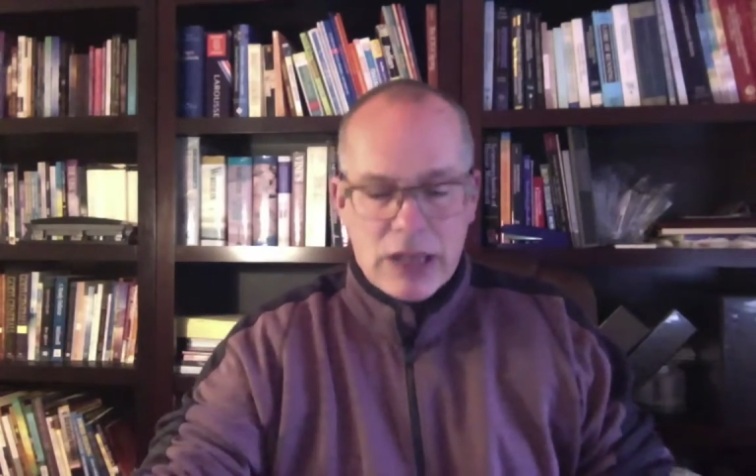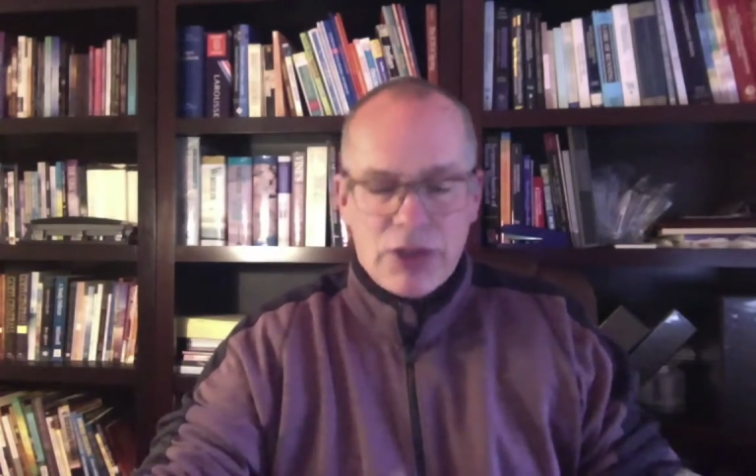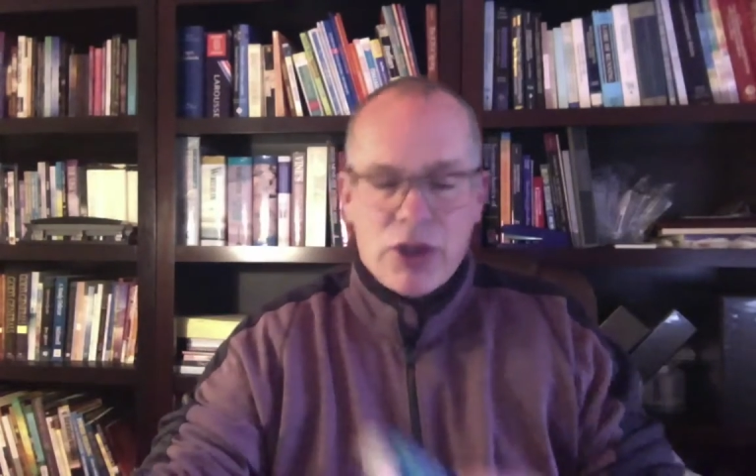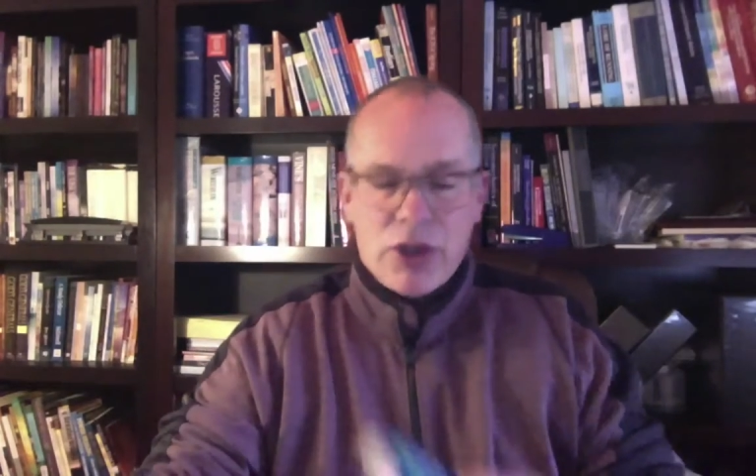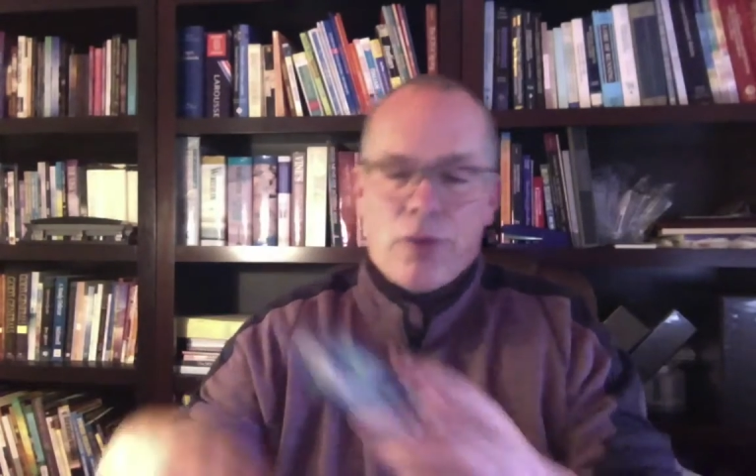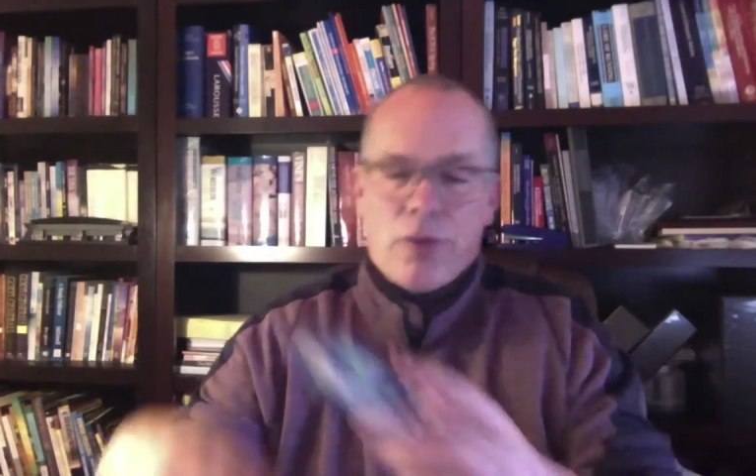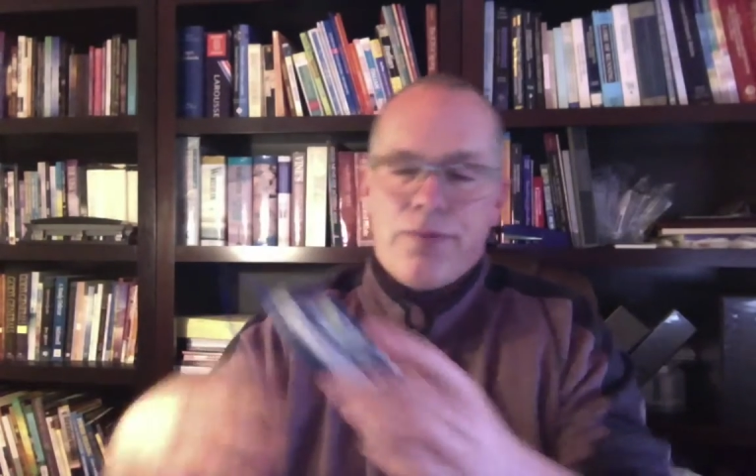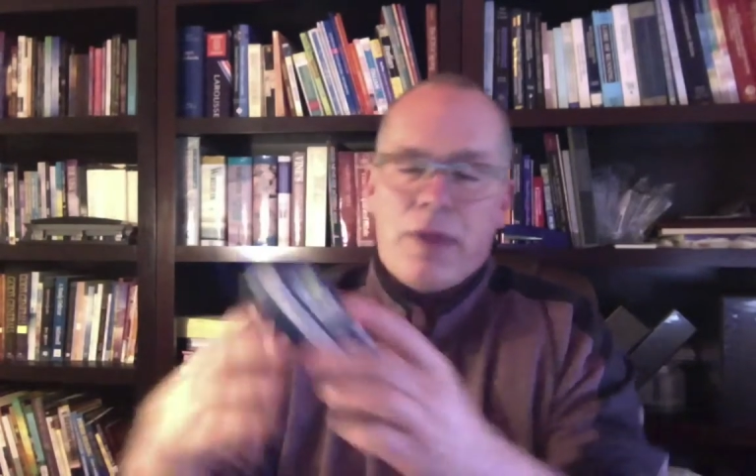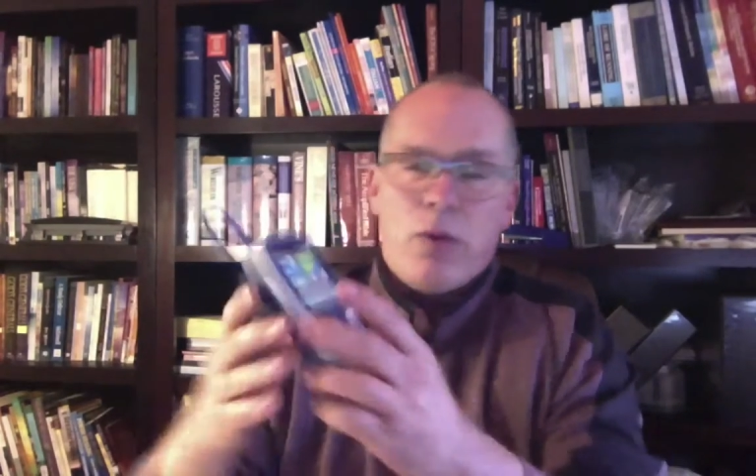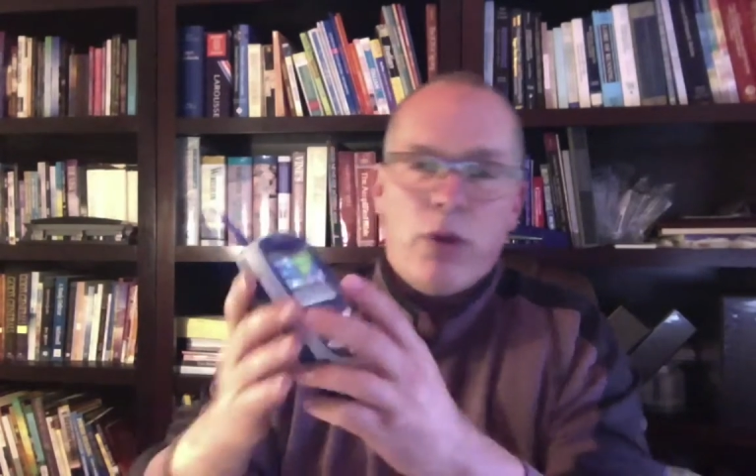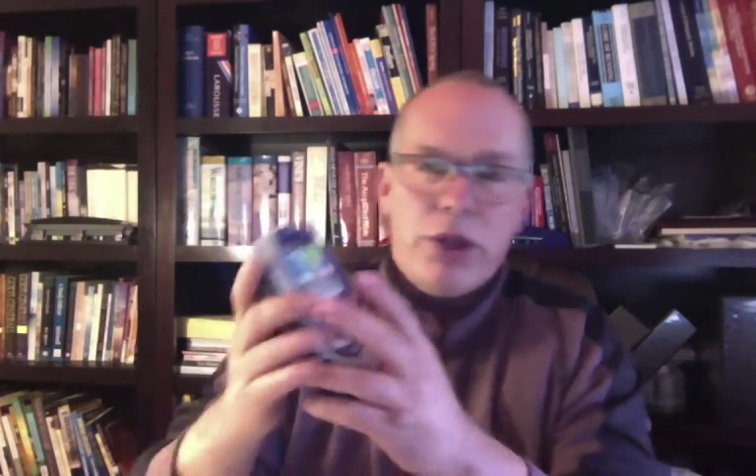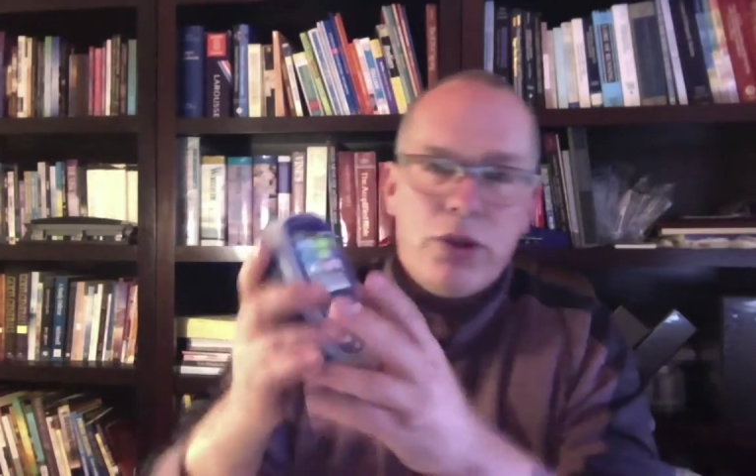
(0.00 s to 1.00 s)
So
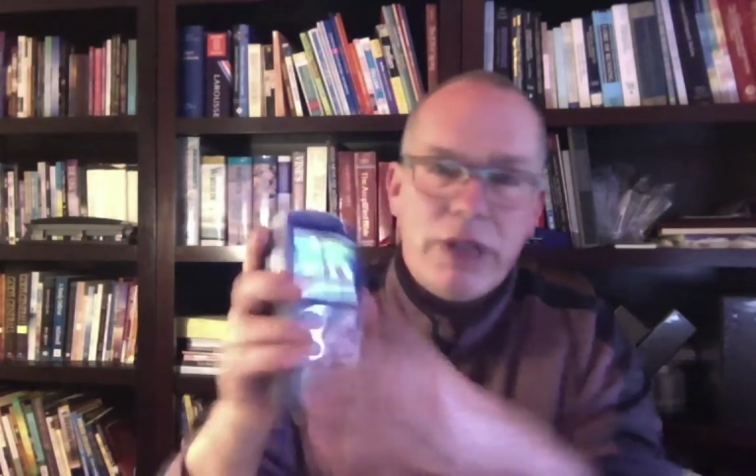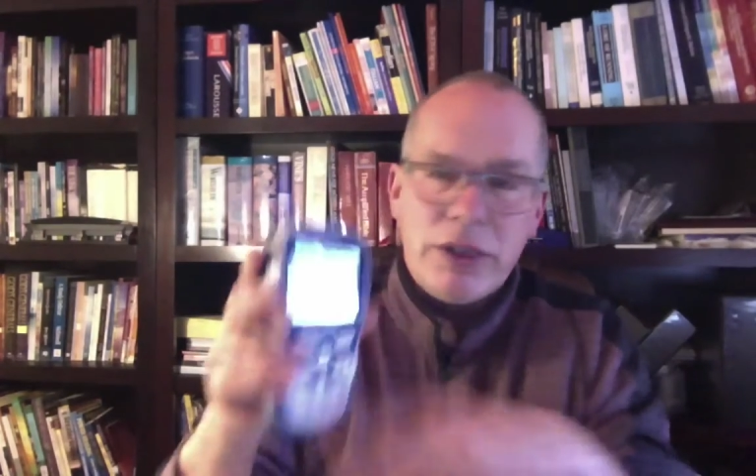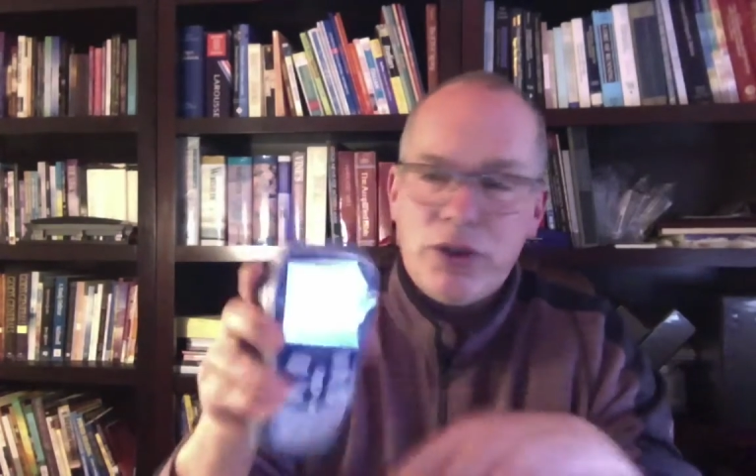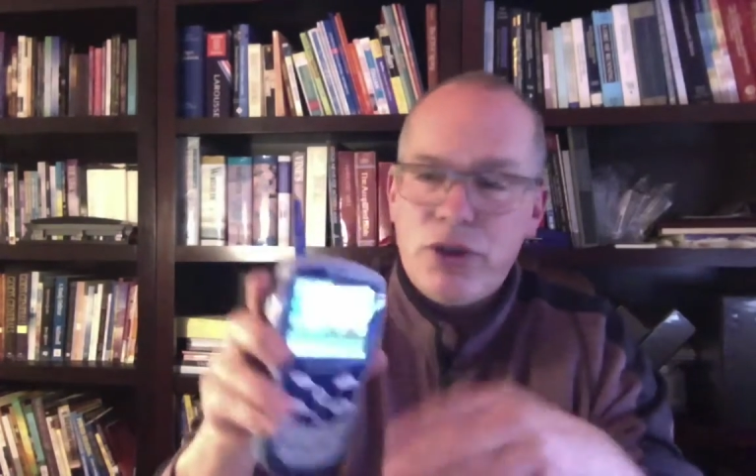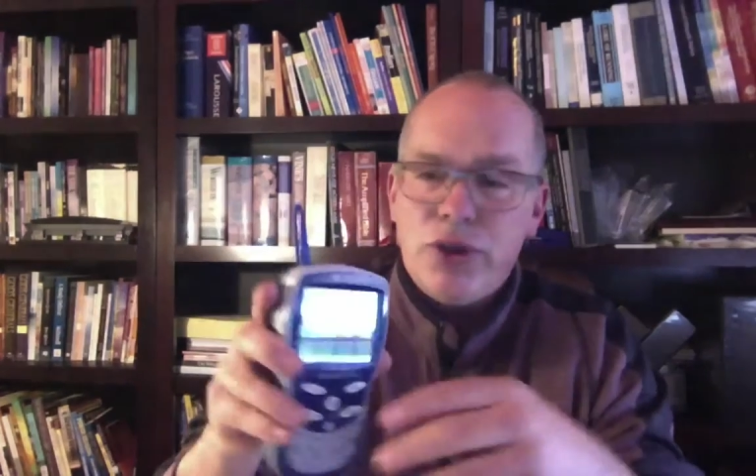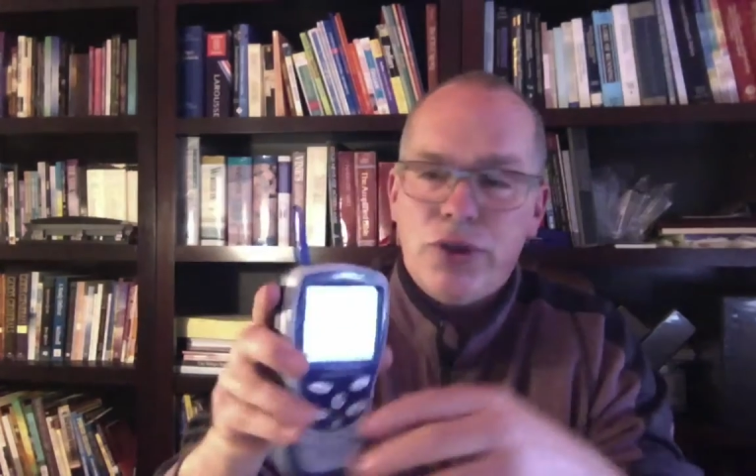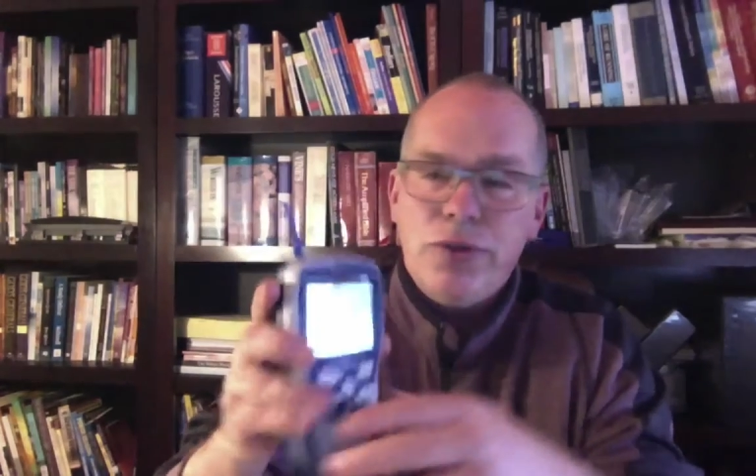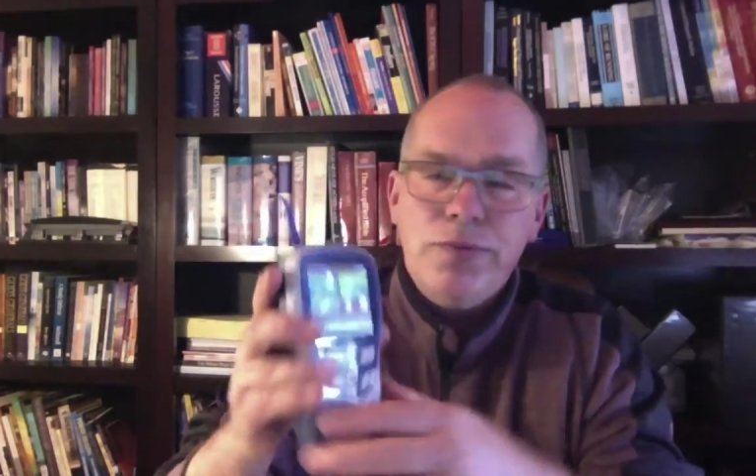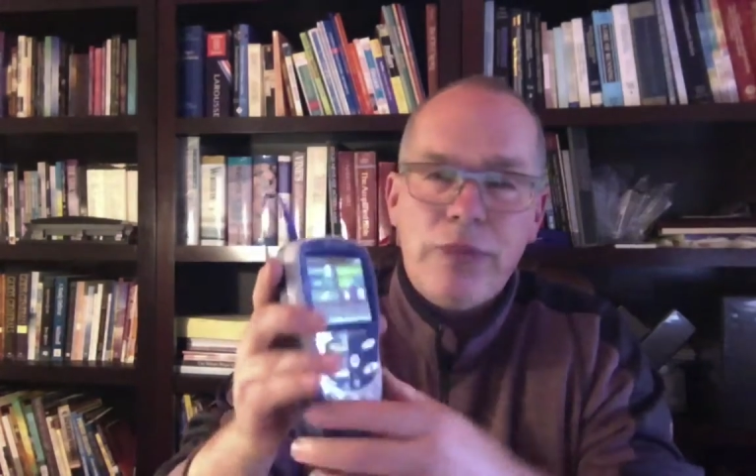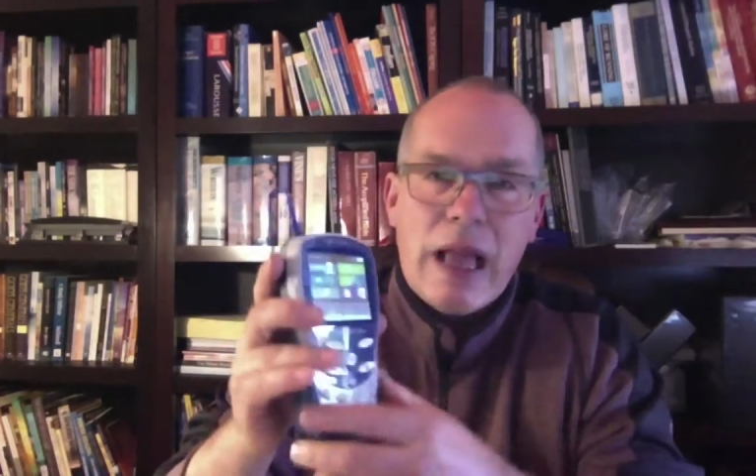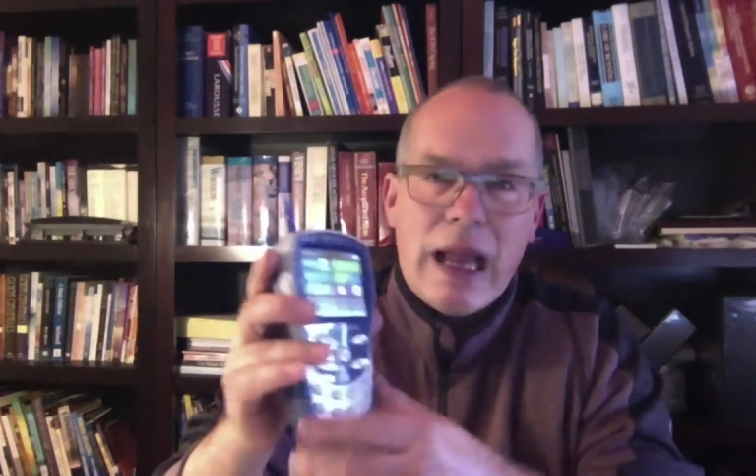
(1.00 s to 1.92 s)
what you need to do